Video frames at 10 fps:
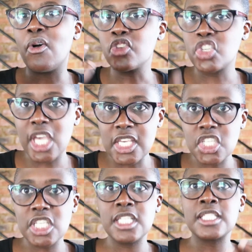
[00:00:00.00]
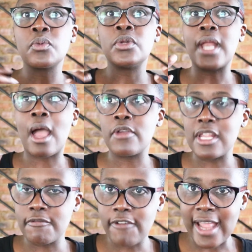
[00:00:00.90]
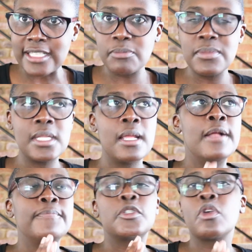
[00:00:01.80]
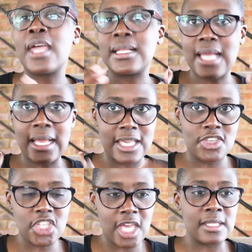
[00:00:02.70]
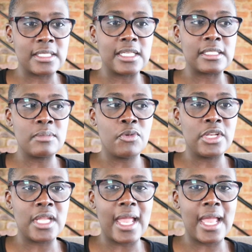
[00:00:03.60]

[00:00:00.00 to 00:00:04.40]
or churches will now invite me so that I can share the testimony.